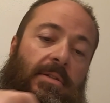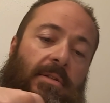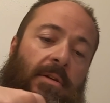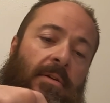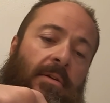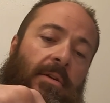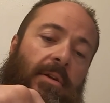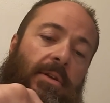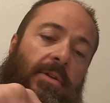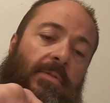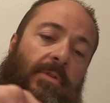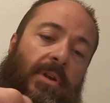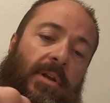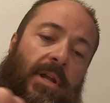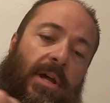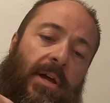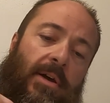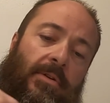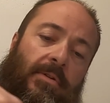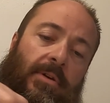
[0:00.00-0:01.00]
hard to do it
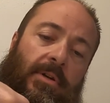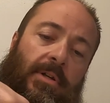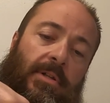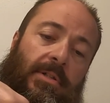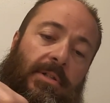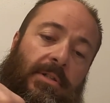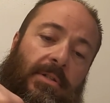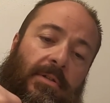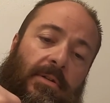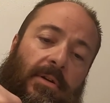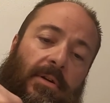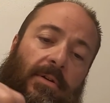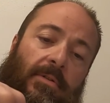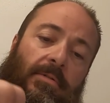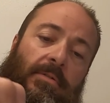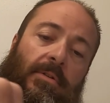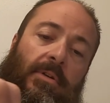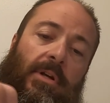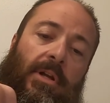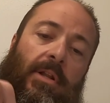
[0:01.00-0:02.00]
now because
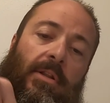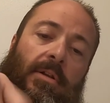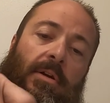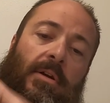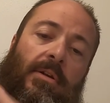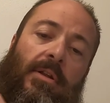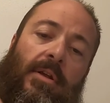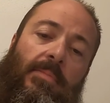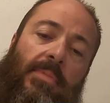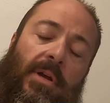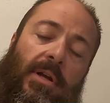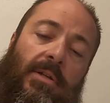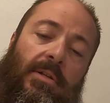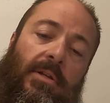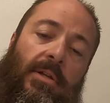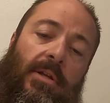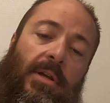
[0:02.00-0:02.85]
look, it locked up actually.